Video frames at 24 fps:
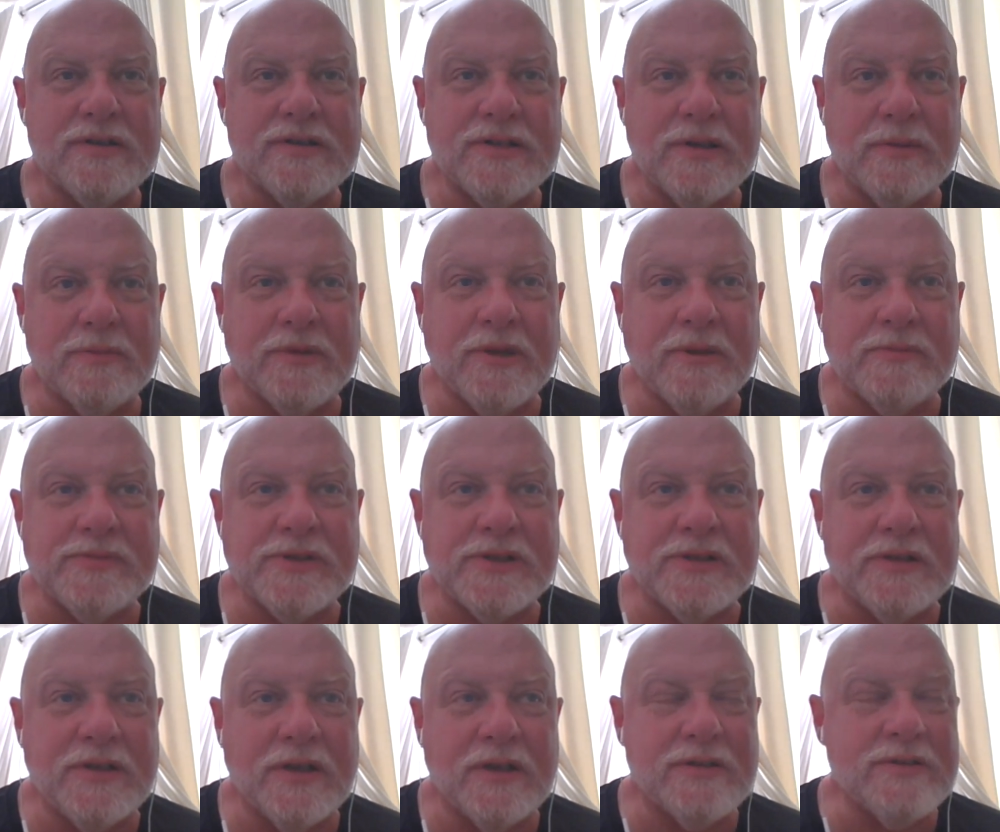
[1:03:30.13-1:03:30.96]
Sometimes
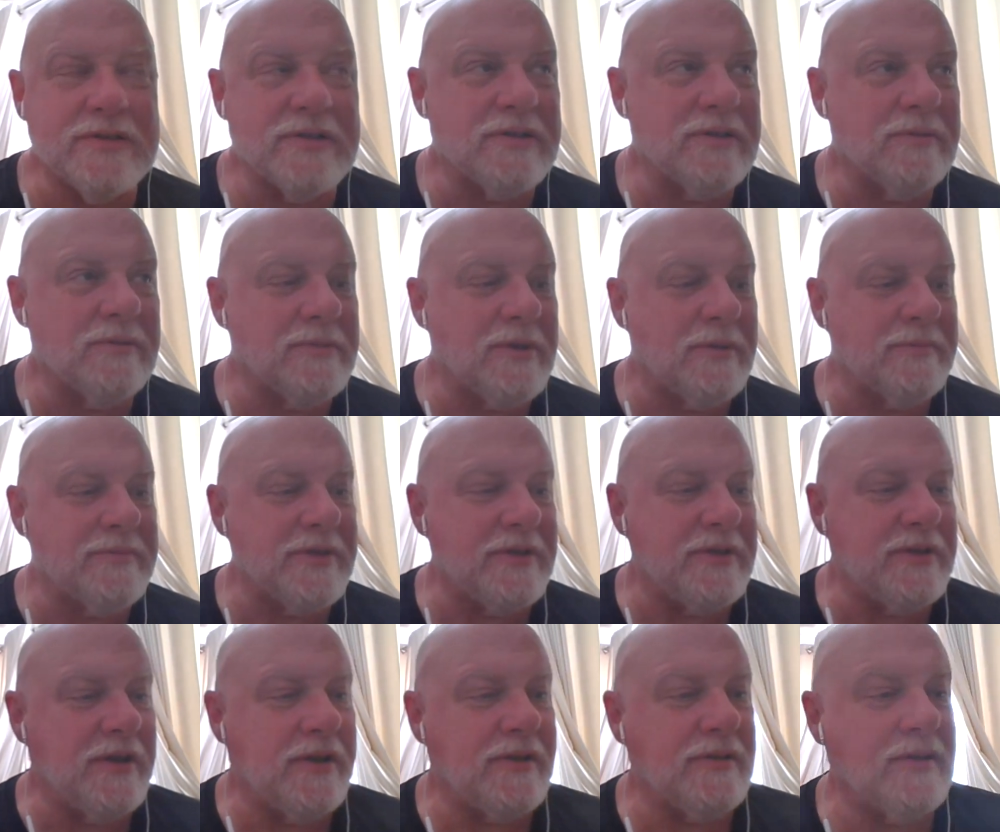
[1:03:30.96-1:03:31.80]
it does, sometimes
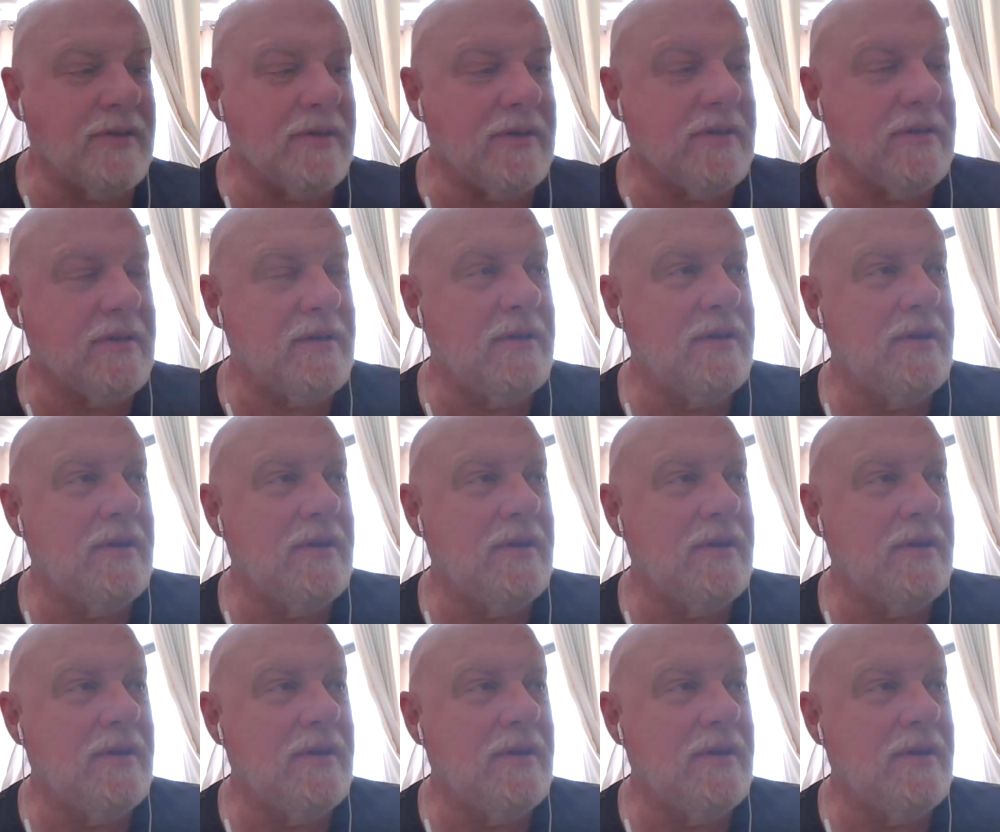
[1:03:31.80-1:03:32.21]
it doesn't.